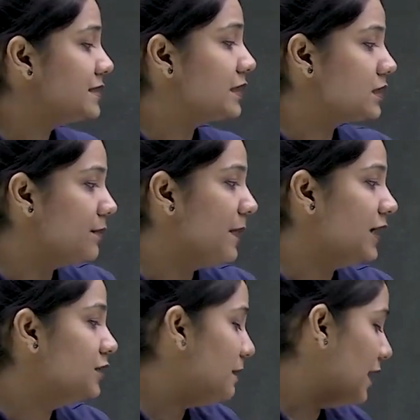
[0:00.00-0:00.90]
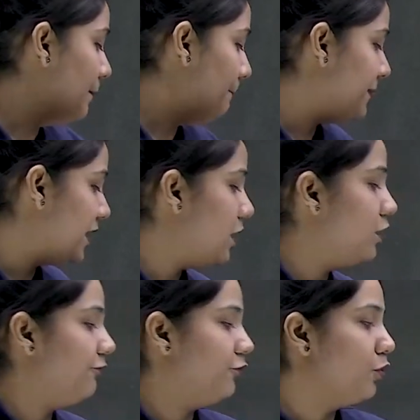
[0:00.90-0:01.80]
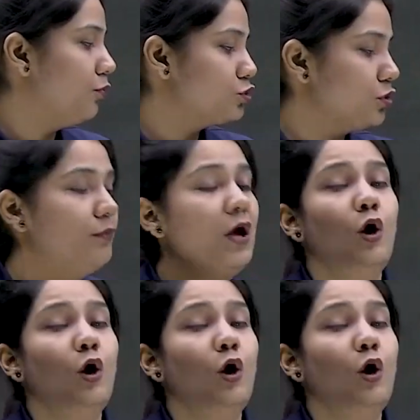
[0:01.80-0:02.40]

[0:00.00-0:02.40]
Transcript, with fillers: determined by a pair of chromosomes,